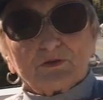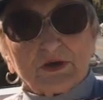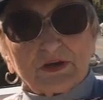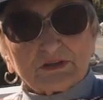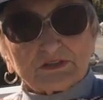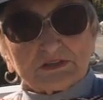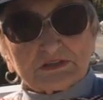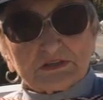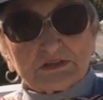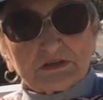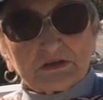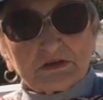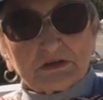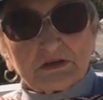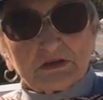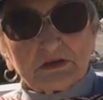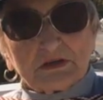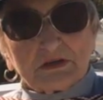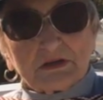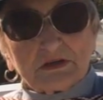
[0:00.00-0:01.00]
dressed.
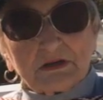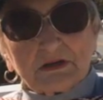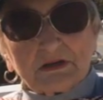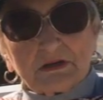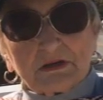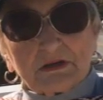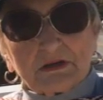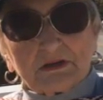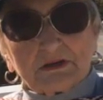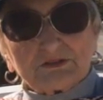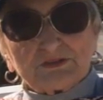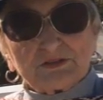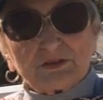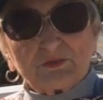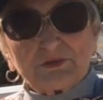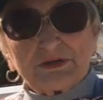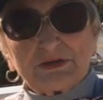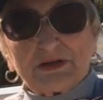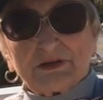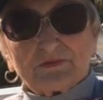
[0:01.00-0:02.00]

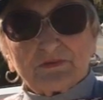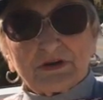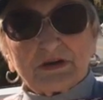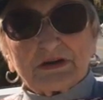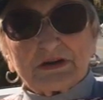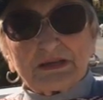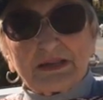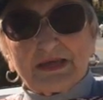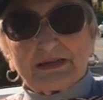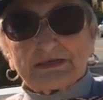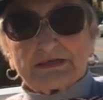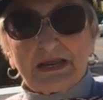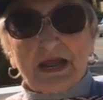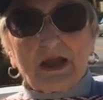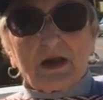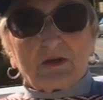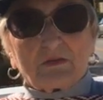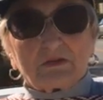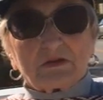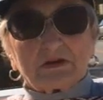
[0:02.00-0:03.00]
She would never let
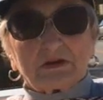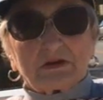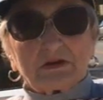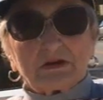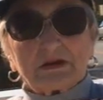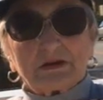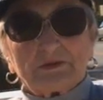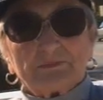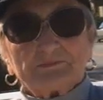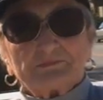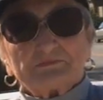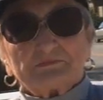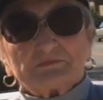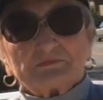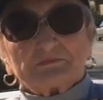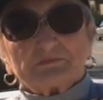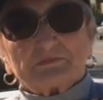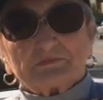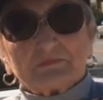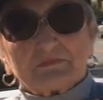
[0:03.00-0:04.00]
down.
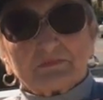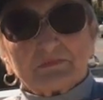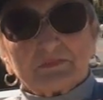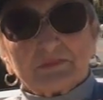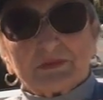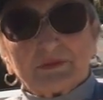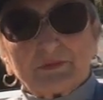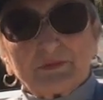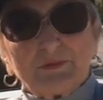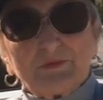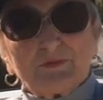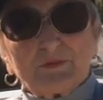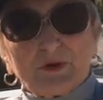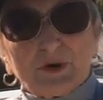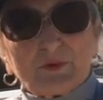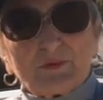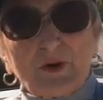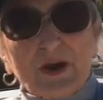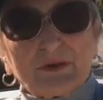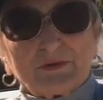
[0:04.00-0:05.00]
You
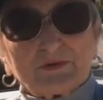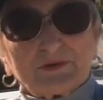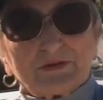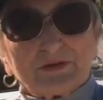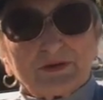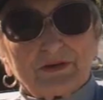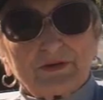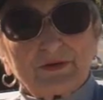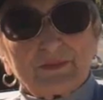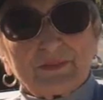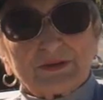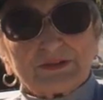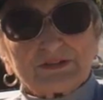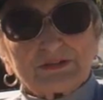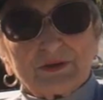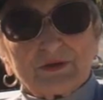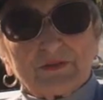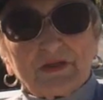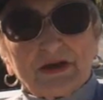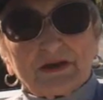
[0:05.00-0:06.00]
were around her, you
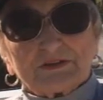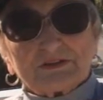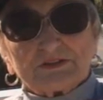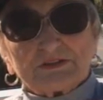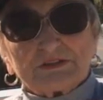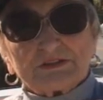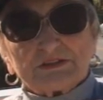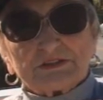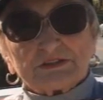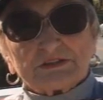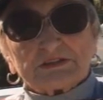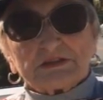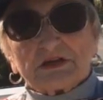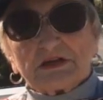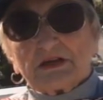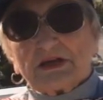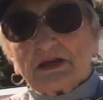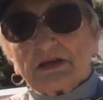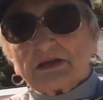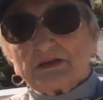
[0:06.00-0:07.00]
must know that. She just,
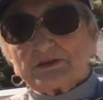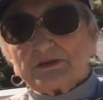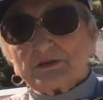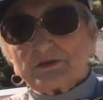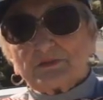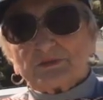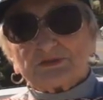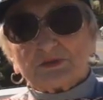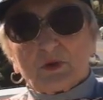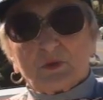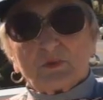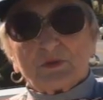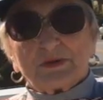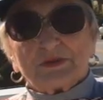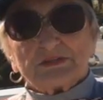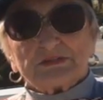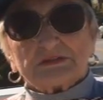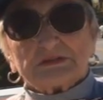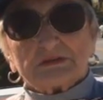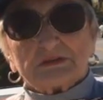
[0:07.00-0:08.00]
she was
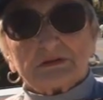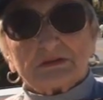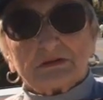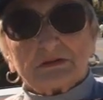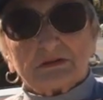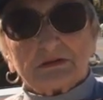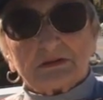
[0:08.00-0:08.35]
always,